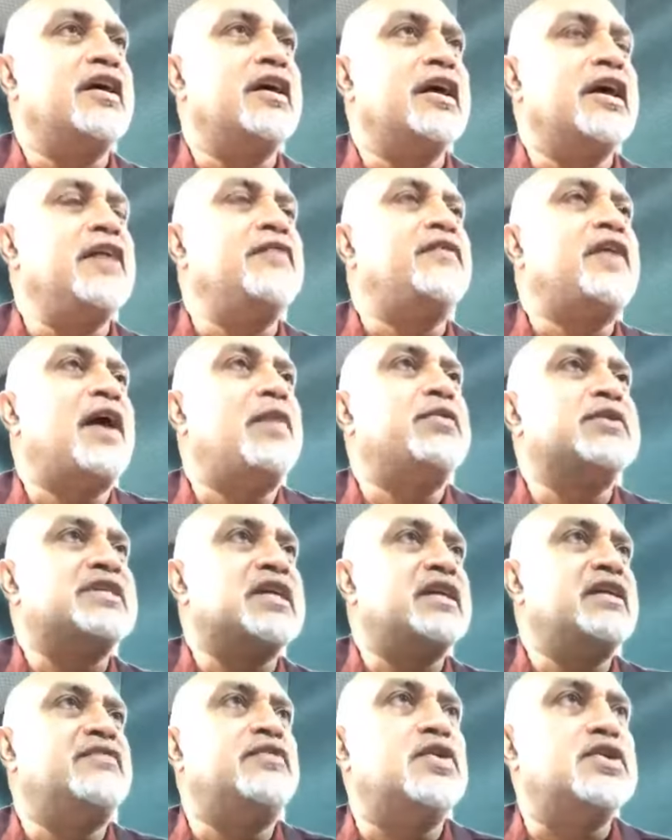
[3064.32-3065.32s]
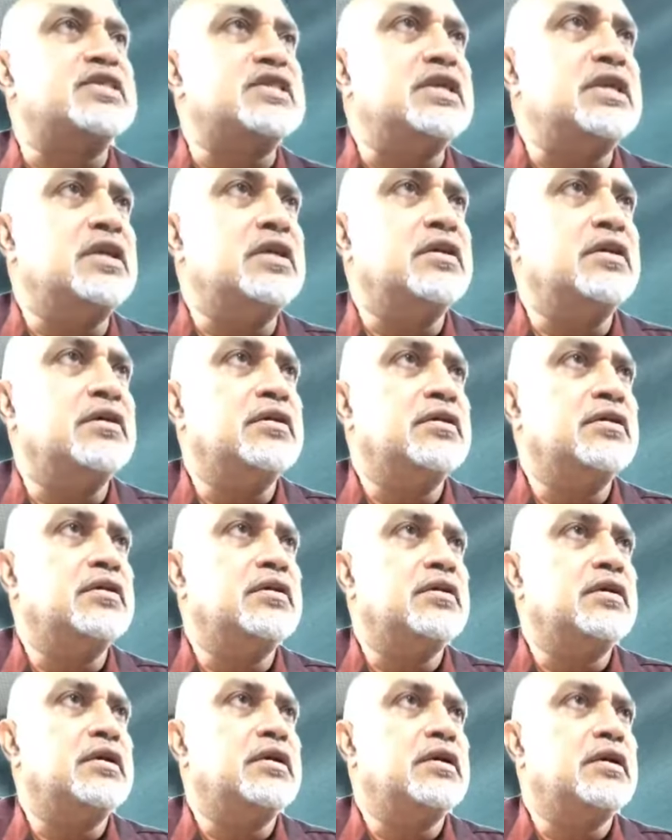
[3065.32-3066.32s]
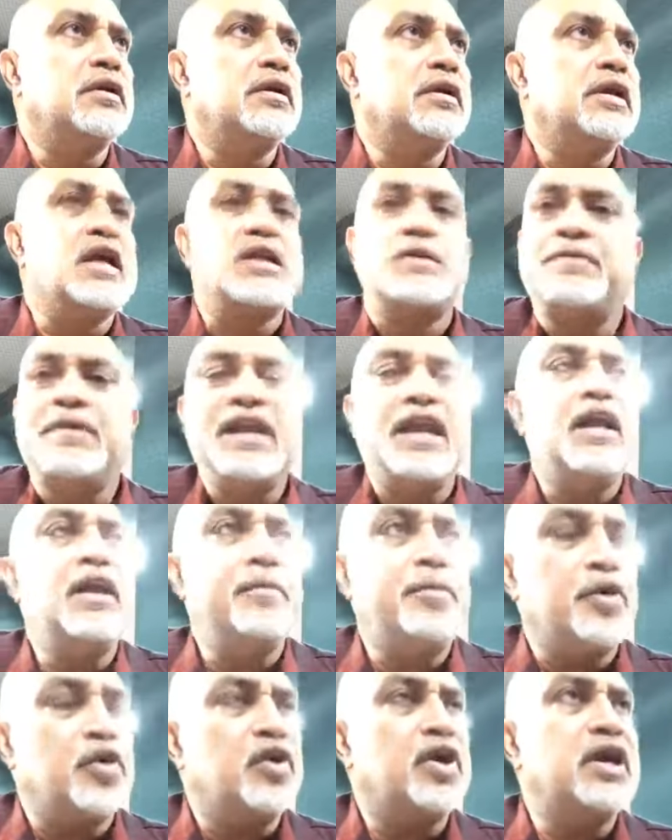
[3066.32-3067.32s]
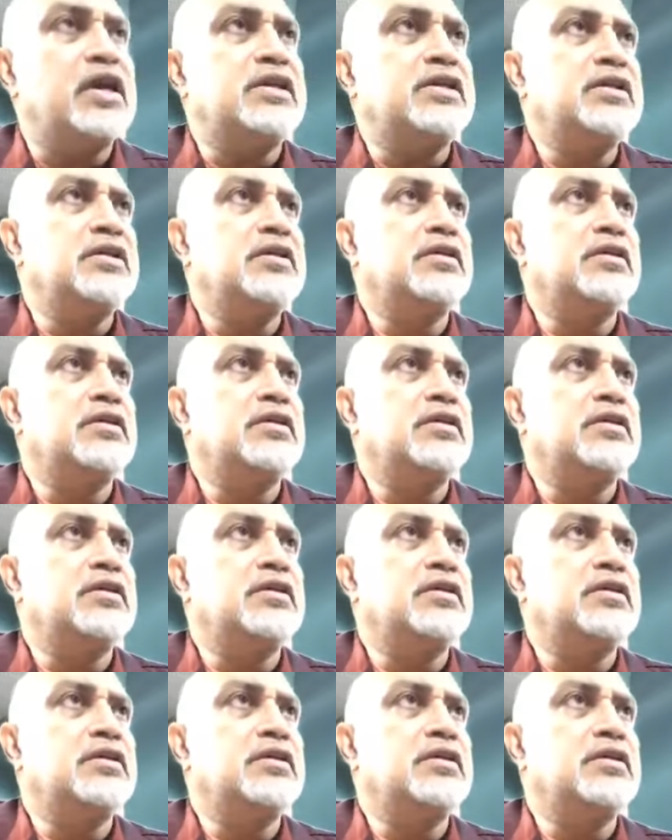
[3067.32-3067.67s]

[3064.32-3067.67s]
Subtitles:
if I was a divorcee. That's being a hypocrite.